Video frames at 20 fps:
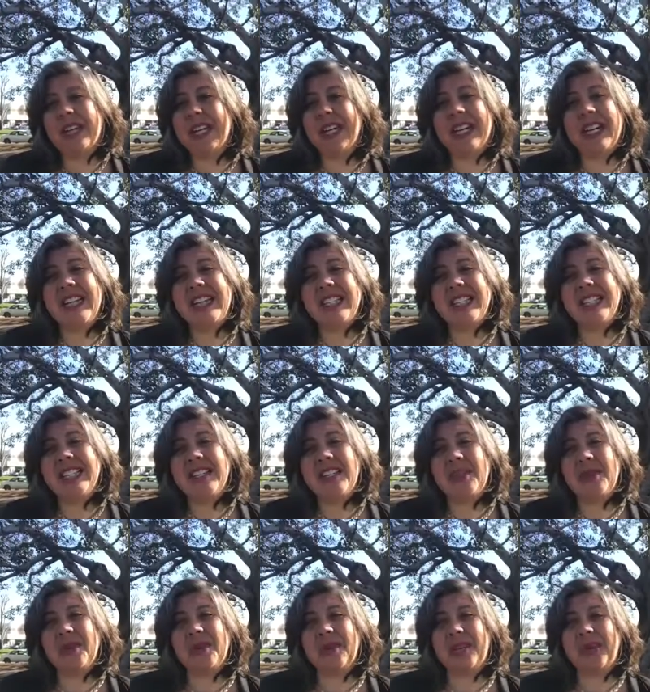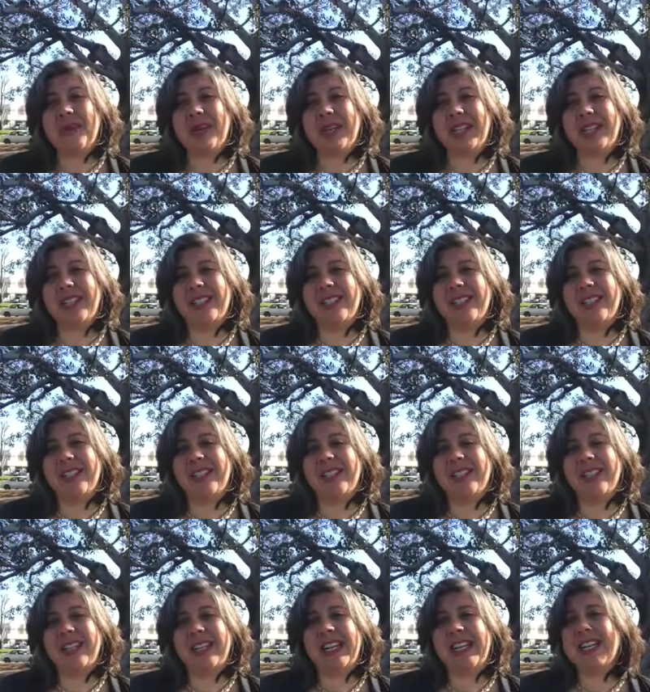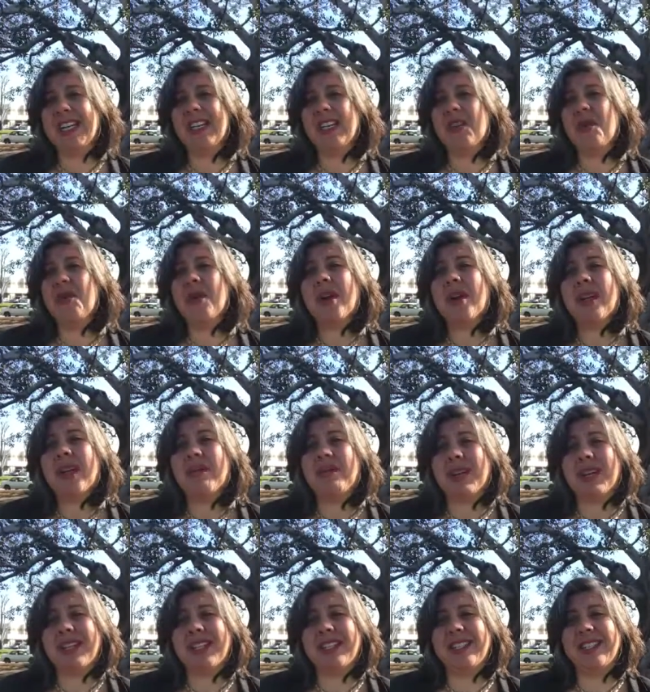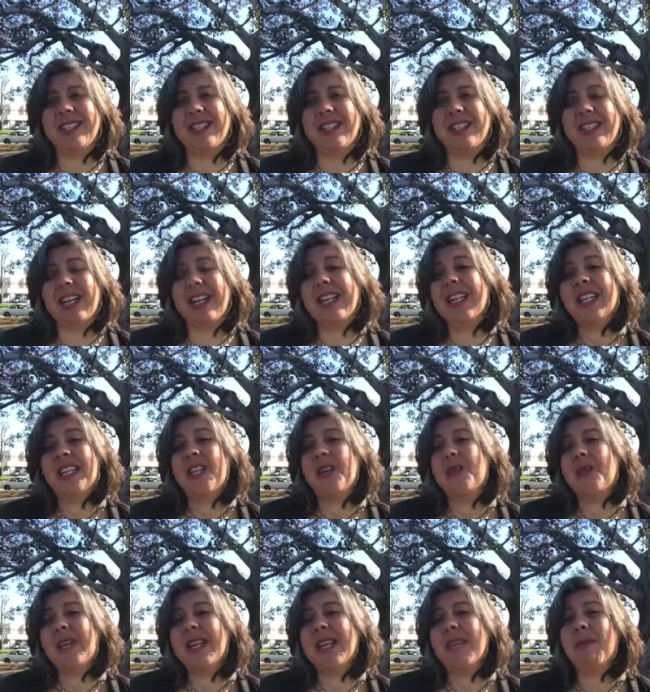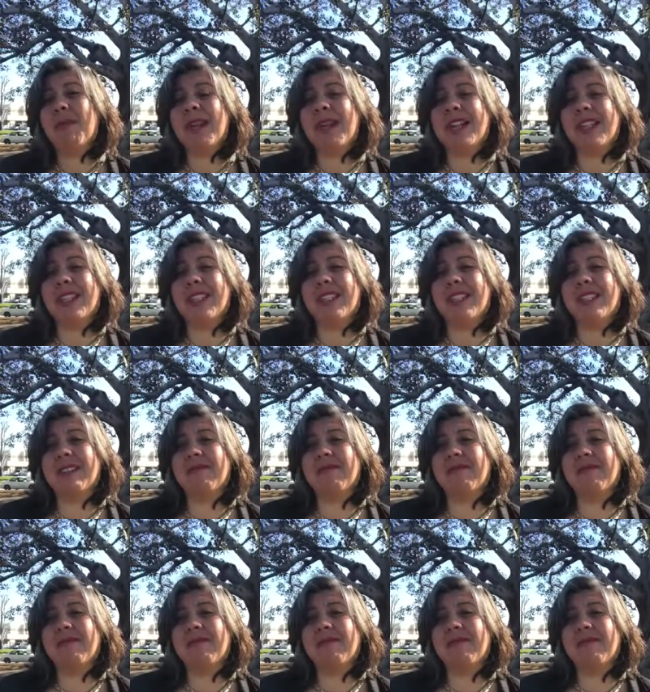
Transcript: And I didn't know who he was. I didn't know where he was. I didn't know what he was.